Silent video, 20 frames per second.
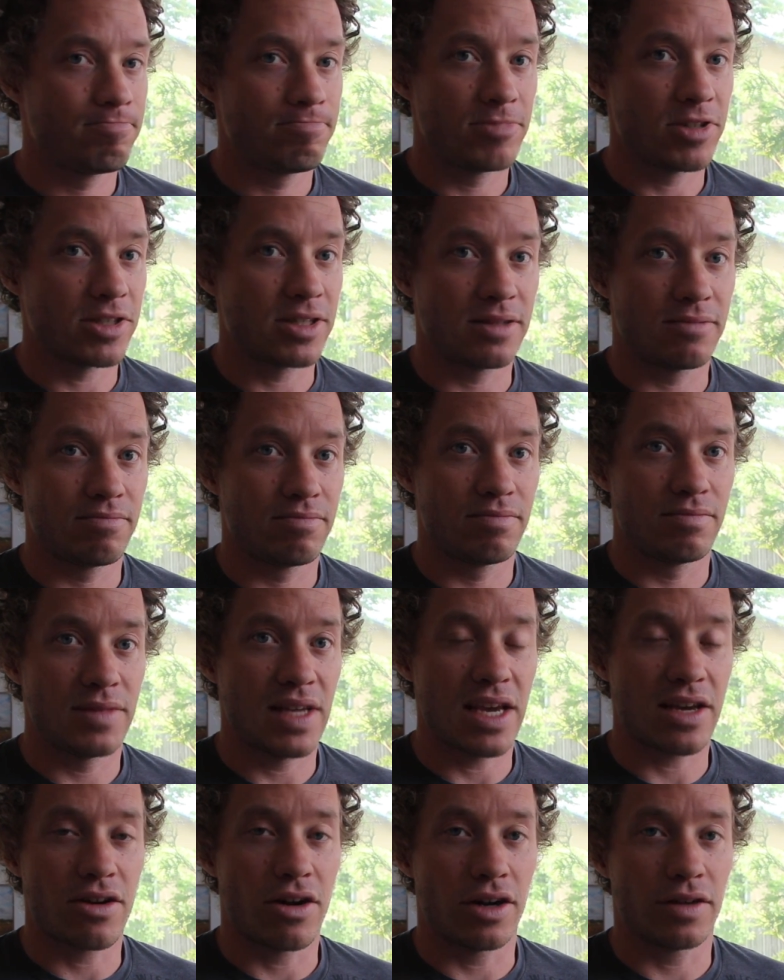Just
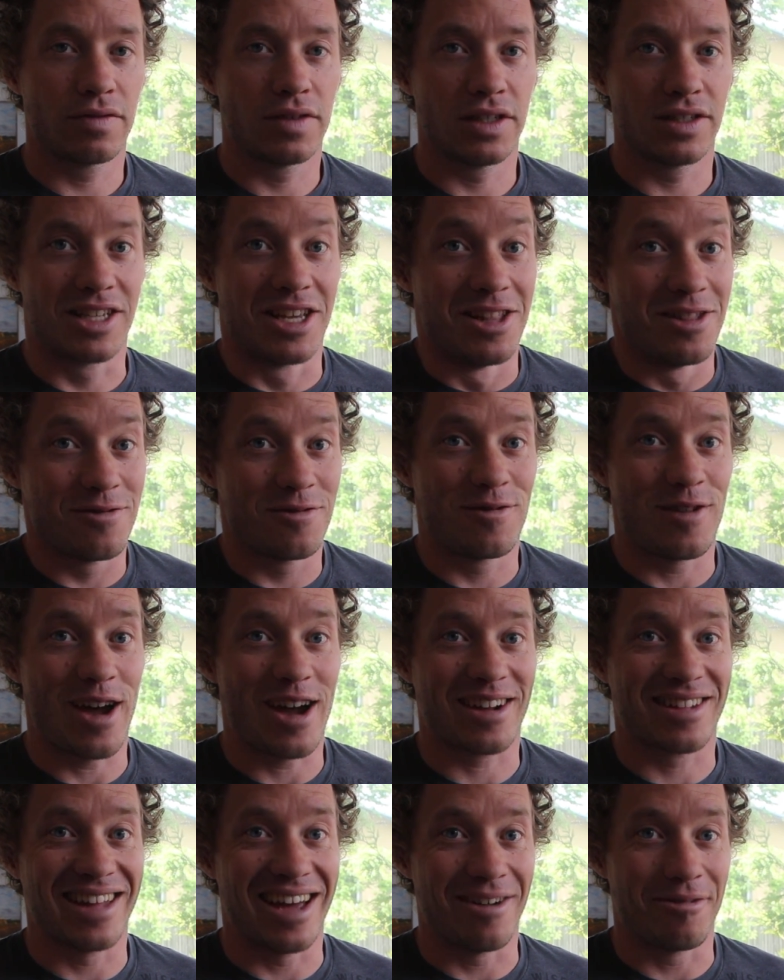take confidence in the
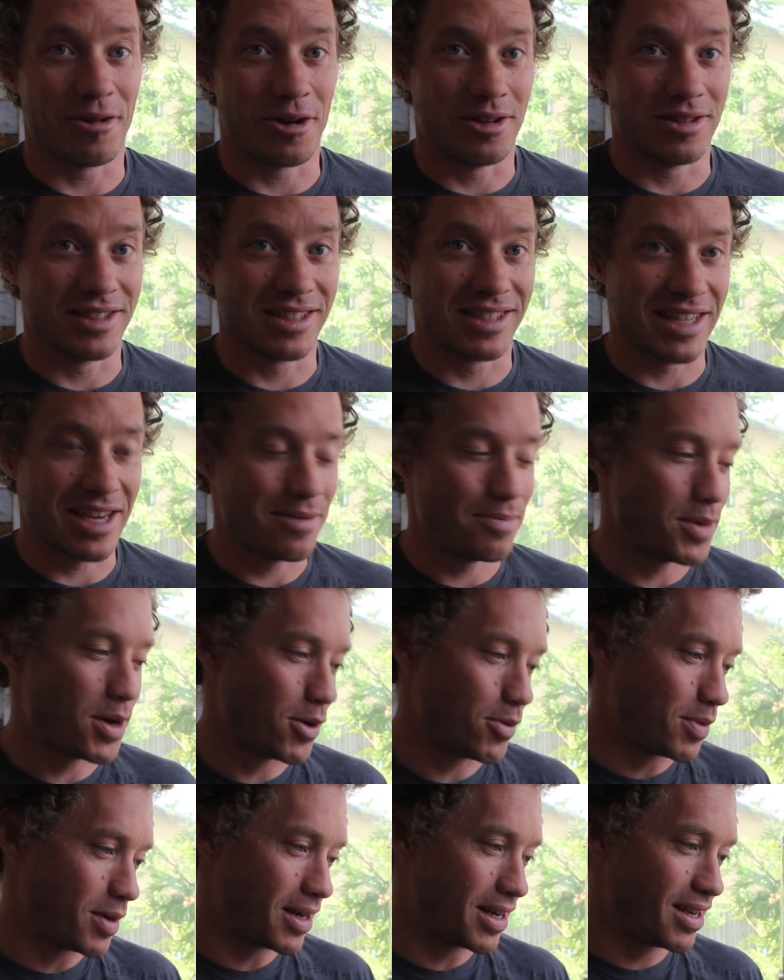fact that we're all in the same
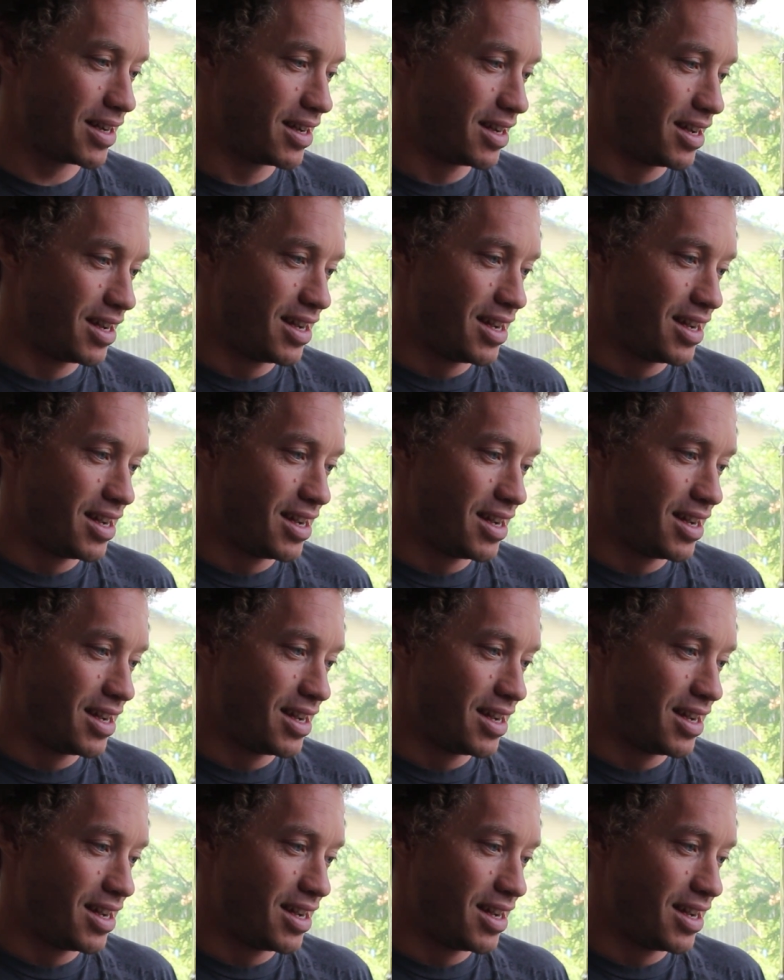boat, buddy.